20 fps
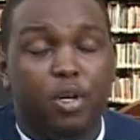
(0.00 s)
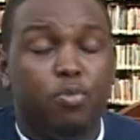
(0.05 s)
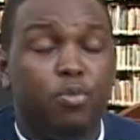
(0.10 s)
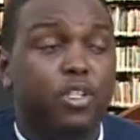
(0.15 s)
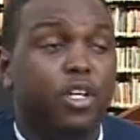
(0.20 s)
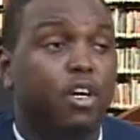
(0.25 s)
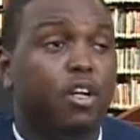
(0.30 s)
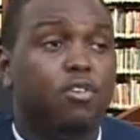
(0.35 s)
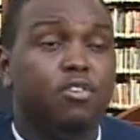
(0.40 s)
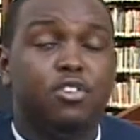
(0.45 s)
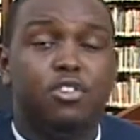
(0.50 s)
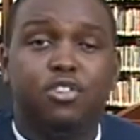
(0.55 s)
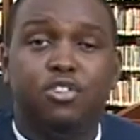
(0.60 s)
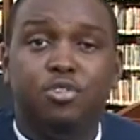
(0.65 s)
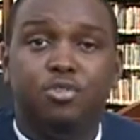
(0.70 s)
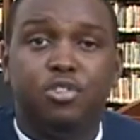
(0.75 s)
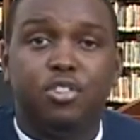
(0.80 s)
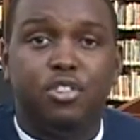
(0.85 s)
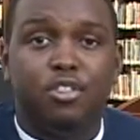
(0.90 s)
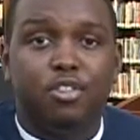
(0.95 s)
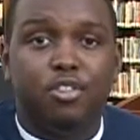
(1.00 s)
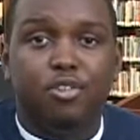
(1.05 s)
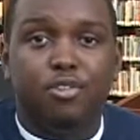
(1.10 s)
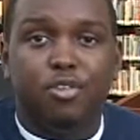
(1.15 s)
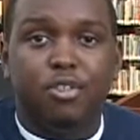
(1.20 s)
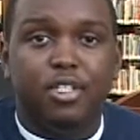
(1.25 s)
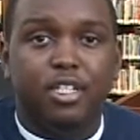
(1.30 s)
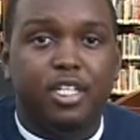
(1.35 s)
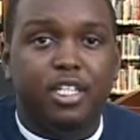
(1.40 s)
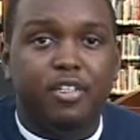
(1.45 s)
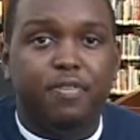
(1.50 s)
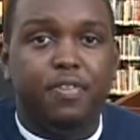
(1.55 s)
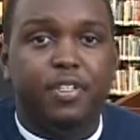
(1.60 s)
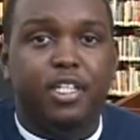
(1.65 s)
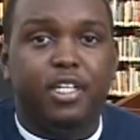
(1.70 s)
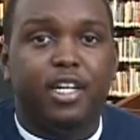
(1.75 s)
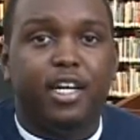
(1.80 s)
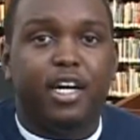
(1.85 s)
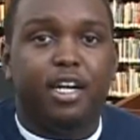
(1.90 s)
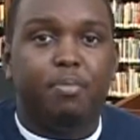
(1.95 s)
we all just used to going, living
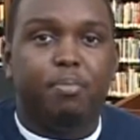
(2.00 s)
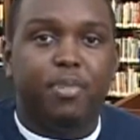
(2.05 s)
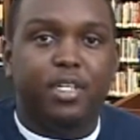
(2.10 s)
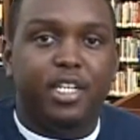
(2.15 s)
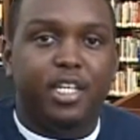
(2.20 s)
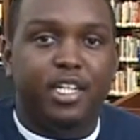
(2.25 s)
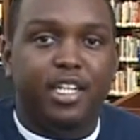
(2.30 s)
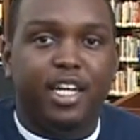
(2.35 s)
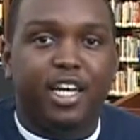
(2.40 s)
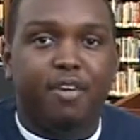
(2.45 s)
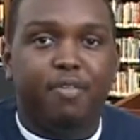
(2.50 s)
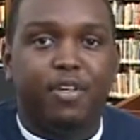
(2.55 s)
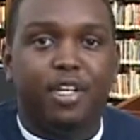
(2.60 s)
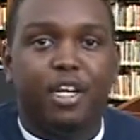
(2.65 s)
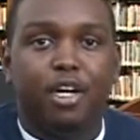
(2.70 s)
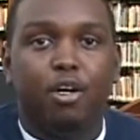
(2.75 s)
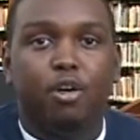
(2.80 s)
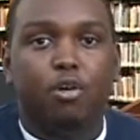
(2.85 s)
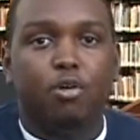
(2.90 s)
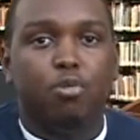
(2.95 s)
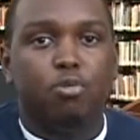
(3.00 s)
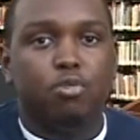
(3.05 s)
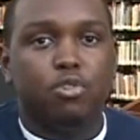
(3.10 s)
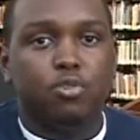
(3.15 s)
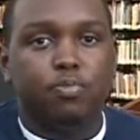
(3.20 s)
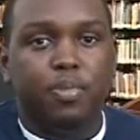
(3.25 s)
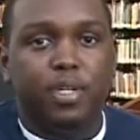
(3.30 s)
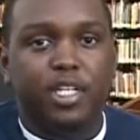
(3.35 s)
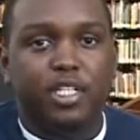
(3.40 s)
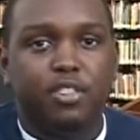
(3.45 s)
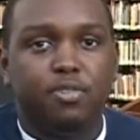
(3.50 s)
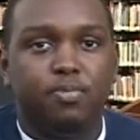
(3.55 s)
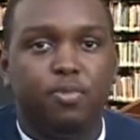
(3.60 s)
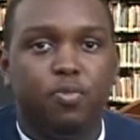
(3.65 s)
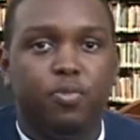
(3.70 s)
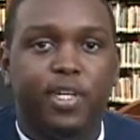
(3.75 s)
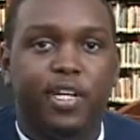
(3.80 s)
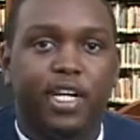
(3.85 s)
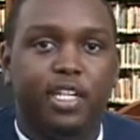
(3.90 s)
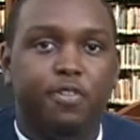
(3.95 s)
in our bed, having our own space,
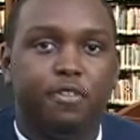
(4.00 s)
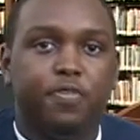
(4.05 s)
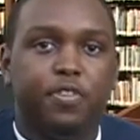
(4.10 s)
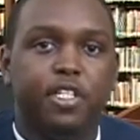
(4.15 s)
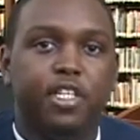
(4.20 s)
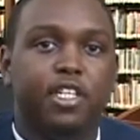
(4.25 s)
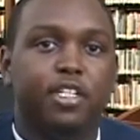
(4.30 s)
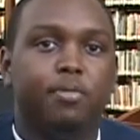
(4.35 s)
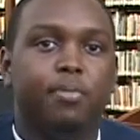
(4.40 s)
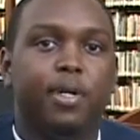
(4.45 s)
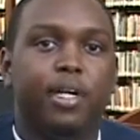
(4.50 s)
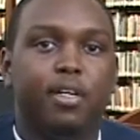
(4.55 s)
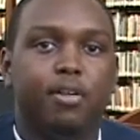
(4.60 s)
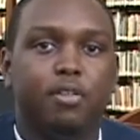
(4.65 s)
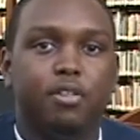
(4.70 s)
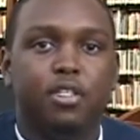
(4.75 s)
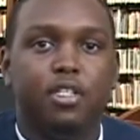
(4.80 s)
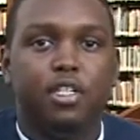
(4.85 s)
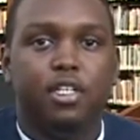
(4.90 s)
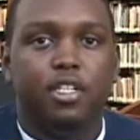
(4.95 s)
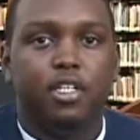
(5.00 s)
but we had to forget about